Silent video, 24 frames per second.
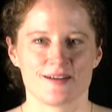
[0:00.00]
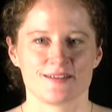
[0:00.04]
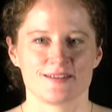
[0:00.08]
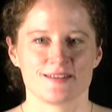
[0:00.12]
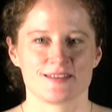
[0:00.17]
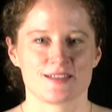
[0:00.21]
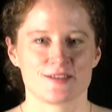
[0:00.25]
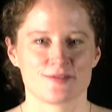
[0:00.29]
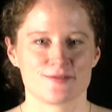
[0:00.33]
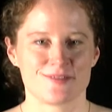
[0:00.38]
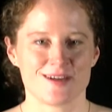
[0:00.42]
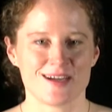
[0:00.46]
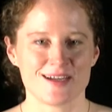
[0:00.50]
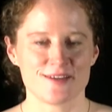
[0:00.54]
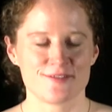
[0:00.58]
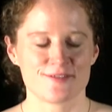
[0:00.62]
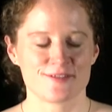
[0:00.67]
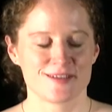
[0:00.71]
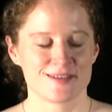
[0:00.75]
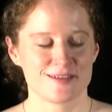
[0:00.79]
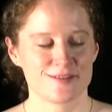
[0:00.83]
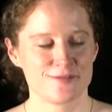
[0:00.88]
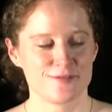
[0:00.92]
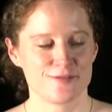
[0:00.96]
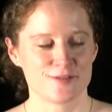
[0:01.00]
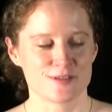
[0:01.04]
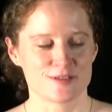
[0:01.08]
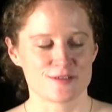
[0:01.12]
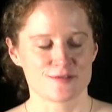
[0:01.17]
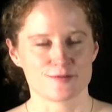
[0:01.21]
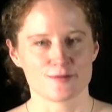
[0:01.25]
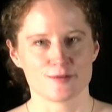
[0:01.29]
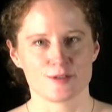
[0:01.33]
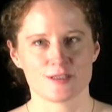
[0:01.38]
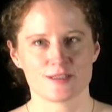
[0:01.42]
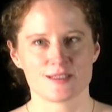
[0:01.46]
derived inference
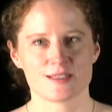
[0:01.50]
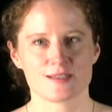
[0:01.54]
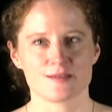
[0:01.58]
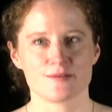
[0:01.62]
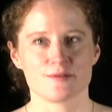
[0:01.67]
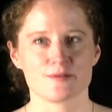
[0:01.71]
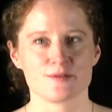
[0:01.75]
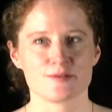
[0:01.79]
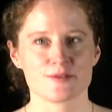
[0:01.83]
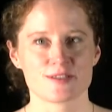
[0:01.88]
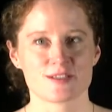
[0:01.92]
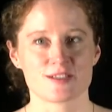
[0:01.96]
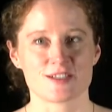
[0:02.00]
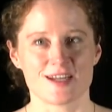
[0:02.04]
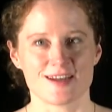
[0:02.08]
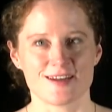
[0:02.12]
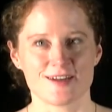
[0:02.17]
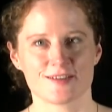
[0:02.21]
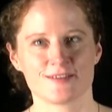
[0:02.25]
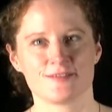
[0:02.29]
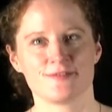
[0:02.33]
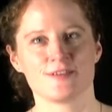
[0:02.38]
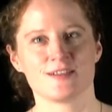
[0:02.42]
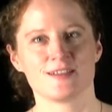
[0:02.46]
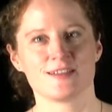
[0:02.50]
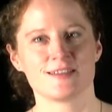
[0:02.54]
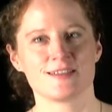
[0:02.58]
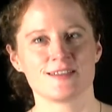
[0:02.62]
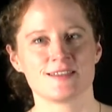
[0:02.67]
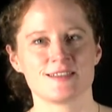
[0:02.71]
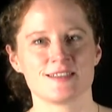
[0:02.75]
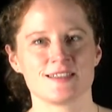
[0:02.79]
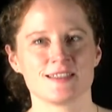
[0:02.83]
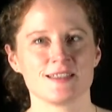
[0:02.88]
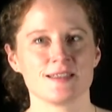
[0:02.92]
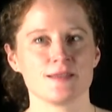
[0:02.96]
rules whose general
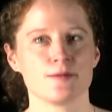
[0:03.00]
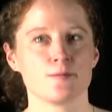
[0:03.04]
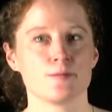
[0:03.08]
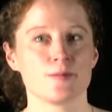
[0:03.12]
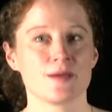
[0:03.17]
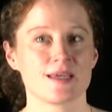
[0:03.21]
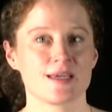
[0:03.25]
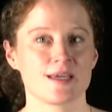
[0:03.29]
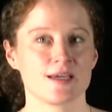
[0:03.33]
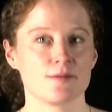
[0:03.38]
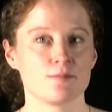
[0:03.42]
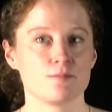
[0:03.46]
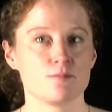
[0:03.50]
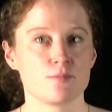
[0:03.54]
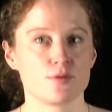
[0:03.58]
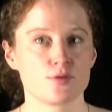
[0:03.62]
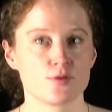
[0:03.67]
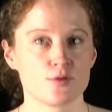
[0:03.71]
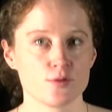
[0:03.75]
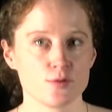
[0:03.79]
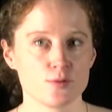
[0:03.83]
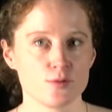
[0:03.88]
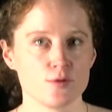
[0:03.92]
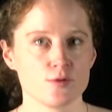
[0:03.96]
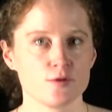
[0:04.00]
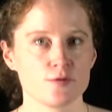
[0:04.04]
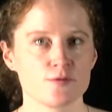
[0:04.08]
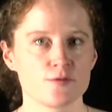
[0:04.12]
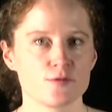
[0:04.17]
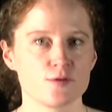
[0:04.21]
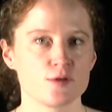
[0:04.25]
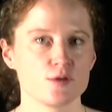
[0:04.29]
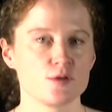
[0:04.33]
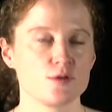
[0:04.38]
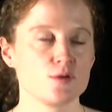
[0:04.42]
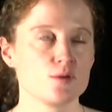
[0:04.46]
validity we can prove
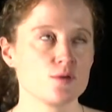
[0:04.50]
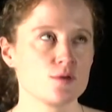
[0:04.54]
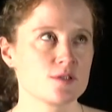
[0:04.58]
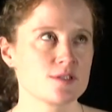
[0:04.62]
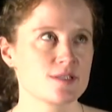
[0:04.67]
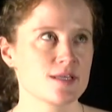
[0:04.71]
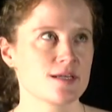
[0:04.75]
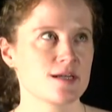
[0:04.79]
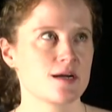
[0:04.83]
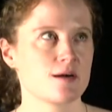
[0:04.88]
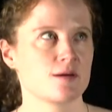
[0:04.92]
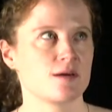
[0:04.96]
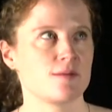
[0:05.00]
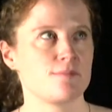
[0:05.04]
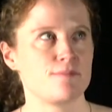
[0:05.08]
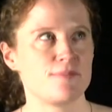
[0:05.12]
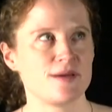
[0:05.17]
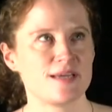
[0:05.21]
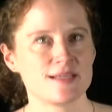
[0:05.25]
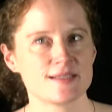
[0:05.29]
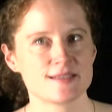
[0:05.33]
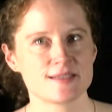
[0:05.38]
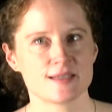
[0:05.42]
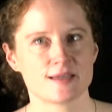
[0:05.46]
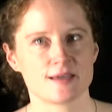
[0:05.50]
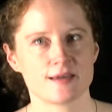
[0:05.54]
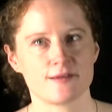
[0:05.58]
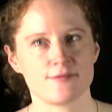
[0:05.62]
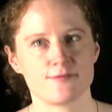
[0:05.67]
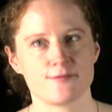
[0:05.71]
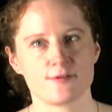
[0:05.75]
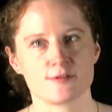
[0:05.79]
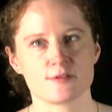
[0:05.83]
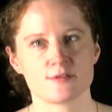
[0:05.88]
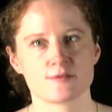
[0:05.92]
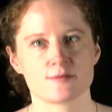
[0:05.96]
using our basic
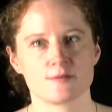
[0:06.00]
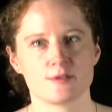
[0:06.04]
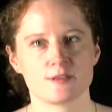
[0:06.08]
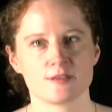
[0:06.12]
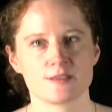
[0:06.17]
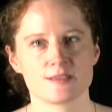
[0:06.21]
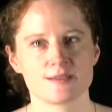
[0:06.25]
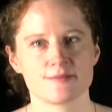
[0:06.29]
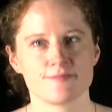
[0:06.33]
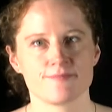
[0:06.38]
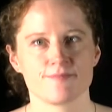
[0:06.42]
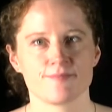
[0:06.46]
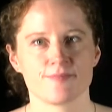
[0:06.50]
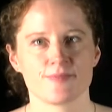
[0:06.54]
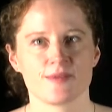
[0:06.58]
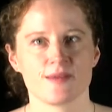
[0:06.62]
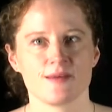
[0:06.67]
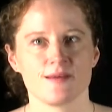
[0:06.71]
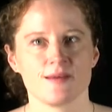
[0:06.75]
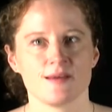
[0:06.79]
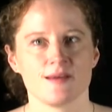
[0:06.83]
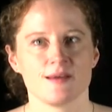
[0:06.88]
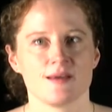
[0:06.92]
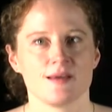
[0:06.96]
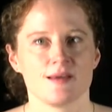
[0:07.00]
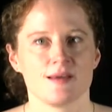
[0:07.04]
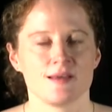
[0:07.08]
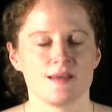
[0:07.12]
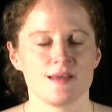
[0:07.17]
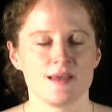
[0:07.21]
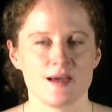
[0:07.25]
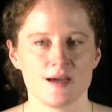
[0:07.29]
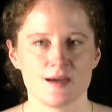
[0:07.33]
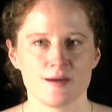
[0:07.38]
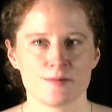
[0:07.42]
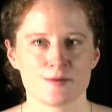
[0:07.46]
inference rules.
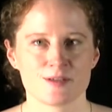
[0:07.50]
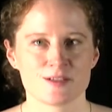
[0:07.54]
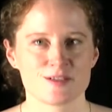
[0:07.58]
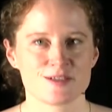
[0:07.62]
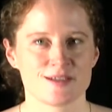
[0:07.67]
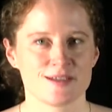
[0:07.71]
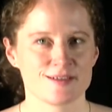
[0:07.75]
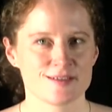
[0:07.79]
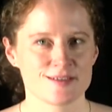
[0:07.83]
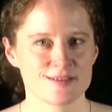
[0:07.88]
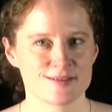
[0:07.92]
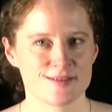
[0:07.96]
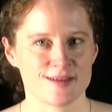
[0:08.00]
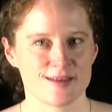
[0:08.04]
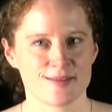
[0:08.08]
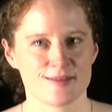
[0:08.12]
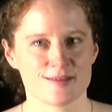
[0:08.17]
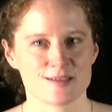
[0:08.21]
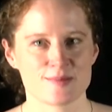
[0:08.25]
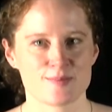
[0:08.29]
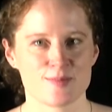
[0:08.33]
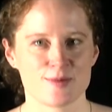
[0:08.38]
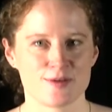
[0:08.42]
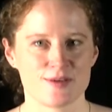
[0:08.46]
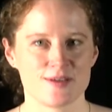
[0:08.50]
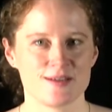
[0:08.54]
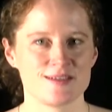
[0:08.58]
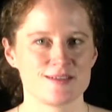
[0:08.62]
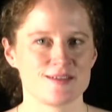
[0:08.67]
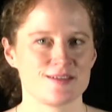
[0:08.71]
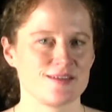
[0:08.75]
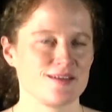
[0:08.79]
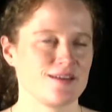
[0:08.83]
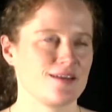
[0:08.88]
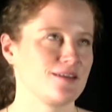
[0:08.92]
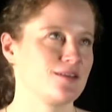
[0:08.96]
Here I want to illustrate this point
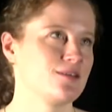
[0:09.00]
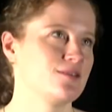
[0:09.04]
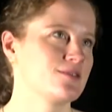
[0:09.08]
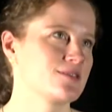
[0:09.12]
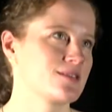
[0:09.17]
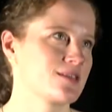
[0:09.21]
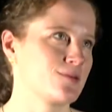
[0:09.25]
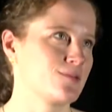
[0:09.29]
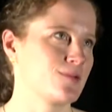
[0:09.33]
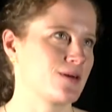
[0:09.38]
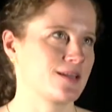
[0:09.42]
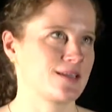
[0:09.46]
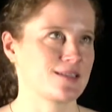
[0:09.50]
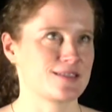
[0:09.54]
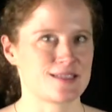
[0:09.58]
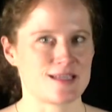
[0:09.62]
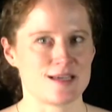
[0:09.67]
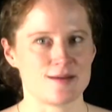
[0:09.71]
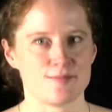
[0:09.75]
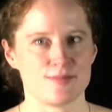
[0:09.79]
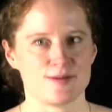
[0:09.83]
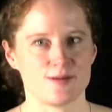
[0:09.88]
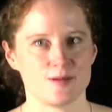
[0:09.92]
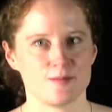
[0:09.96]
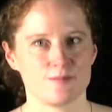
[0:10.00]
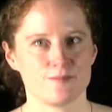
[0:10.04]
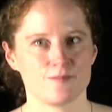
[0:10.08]
using one example.